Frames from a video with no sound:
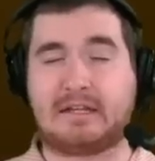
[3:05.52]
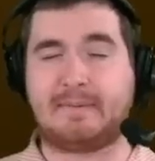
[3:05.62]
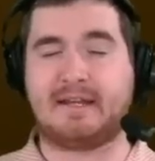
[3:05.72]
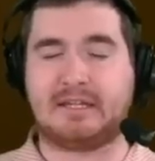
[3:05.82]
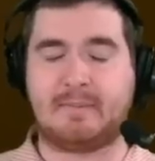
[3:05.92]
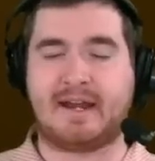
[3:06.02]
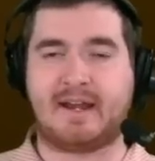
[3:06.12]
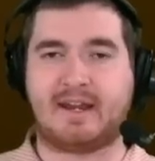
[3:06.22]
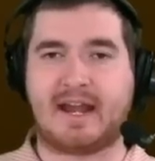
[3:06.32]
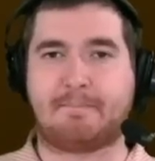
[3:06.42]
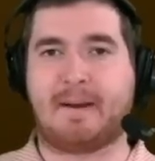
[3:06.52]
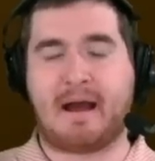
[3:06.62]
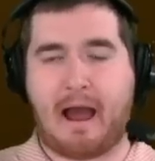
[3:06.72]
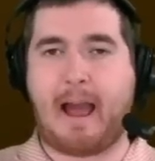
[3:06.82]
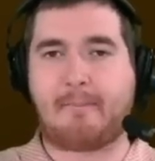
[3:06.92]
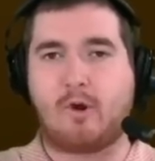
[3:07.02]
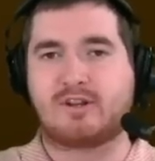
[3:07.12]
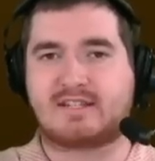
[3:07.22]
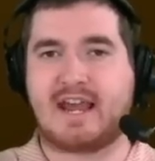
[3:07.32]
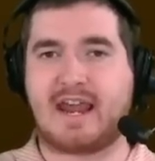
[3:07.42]
be eliminated yet, but I'm going
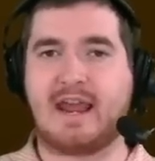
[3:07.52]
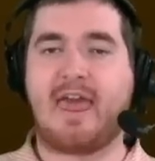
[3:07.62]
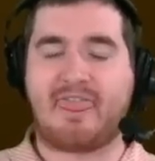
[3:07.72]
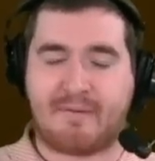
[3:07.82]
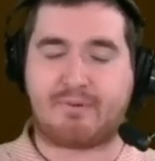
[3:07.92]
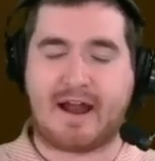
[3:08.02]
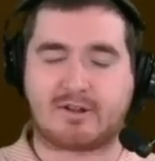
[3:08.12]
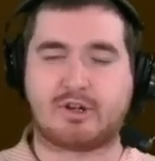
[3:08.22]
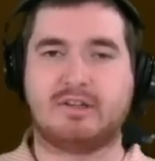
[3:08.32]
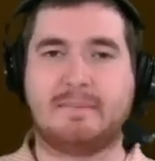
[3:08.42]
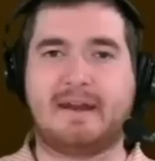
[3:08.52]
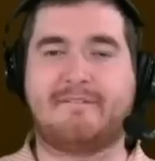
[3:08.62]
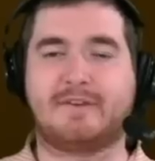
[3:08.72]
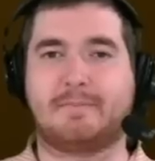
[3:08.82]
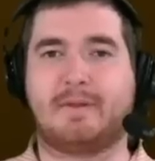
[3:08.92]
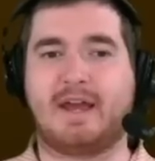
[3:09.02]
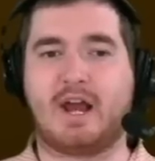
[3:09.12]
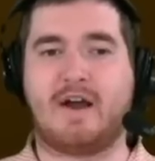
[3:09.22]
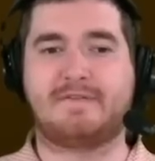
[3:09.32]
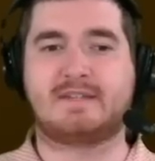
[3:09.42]
to say the Browns are eliminated from the
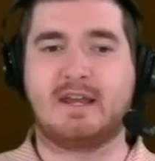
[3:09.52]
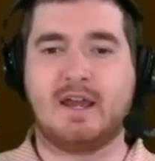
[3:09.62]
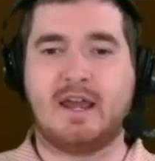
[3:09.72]
playoffs.